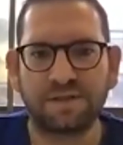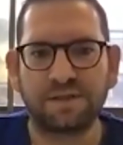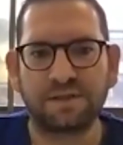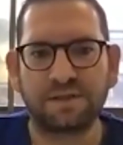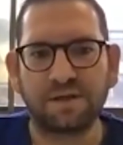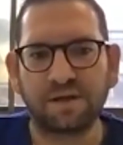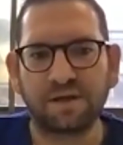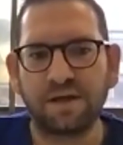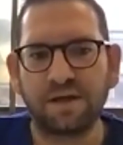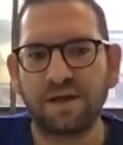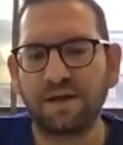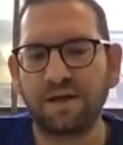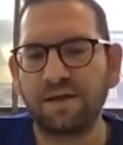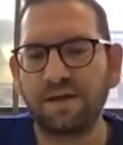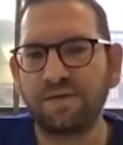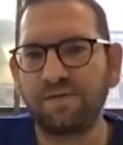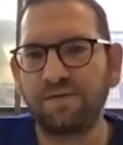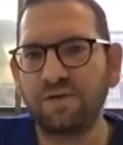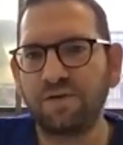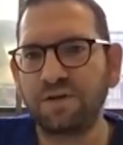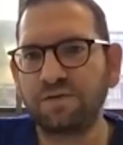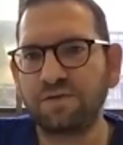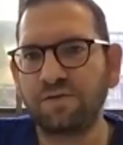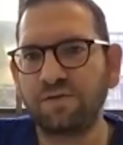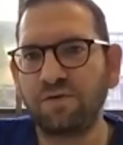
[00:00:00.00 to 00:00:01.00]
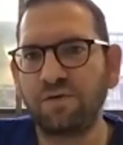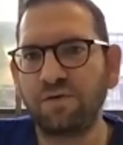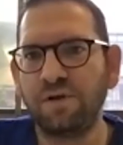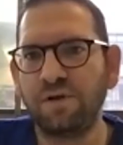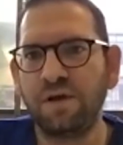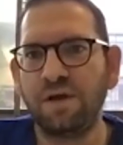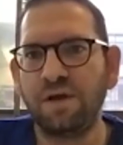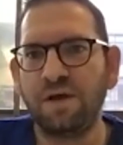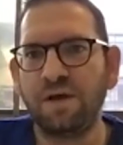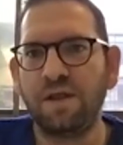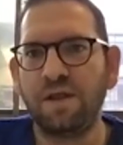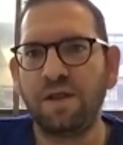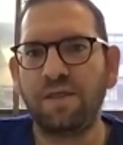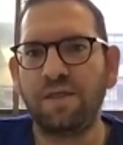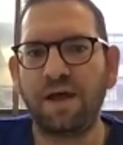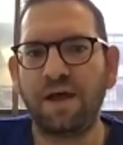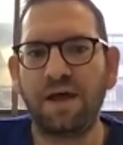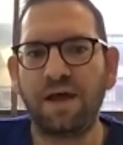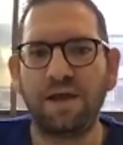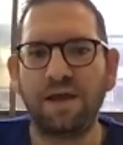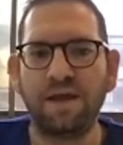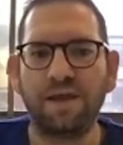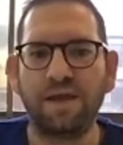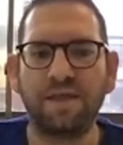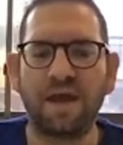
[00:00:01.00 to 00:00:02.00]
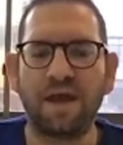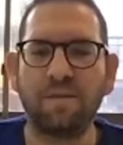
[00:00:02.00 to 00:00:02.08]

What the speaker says: Okay, first of all, they